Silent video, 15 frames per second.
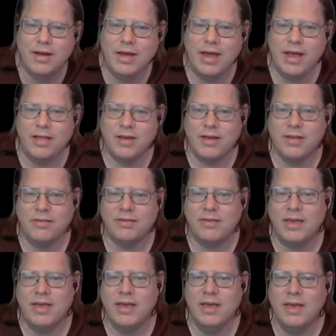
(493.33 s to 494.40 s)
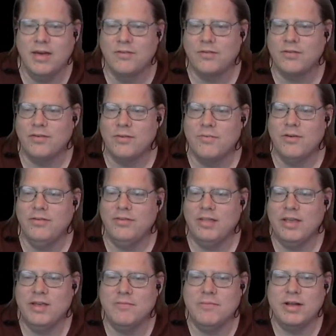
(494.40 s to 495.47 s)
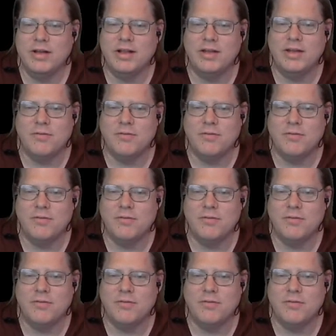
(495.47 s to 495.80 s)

And you can see, for some reason, the humidity